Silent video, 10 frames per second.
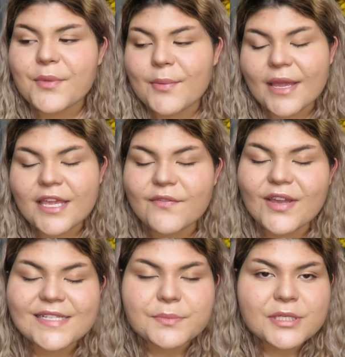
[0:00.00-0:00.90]
Maybe I can give
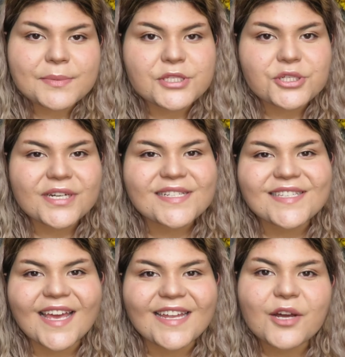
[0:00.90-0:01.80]
you guys some tips and tricks
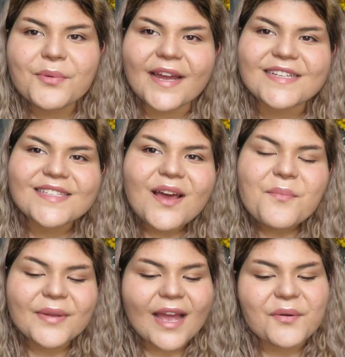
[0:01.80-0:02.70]
and help you guys.
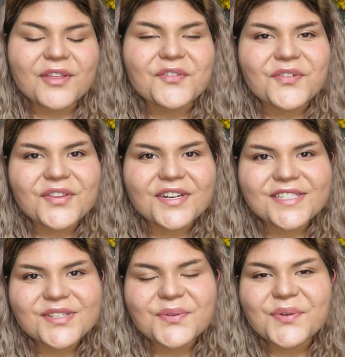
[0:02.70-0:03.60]
But yeah, without further
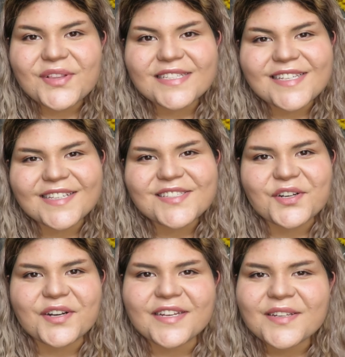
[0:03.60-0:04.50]
ado, let's get
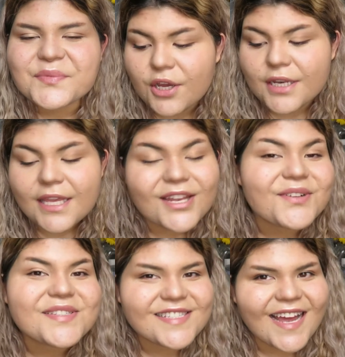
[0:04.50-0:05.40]
started. Good
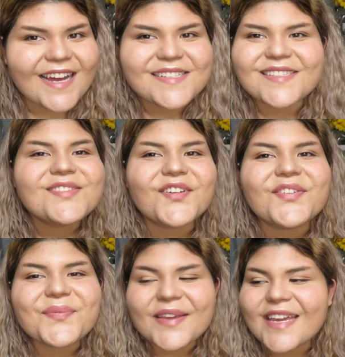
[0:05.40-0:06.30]
keto snacks. So
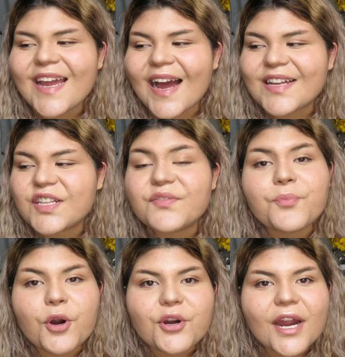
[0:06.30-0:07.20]
for me, I love
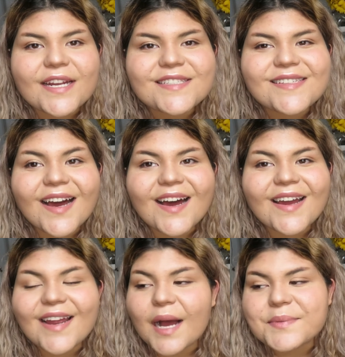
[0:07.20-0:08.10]
pork rinds.
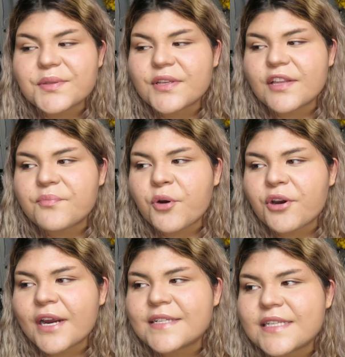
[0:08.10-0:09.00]
I absolutely love
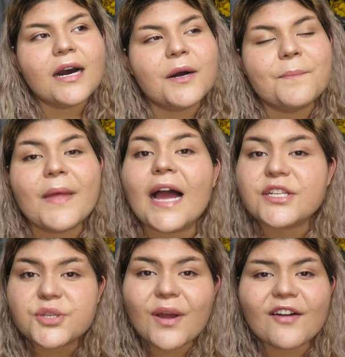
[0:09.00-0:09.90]
pork rinds. I
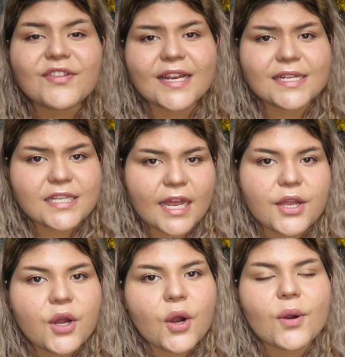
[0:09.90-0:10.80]
do have like a
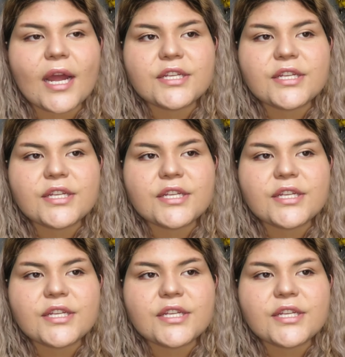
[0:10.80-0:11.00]
Diet Coke.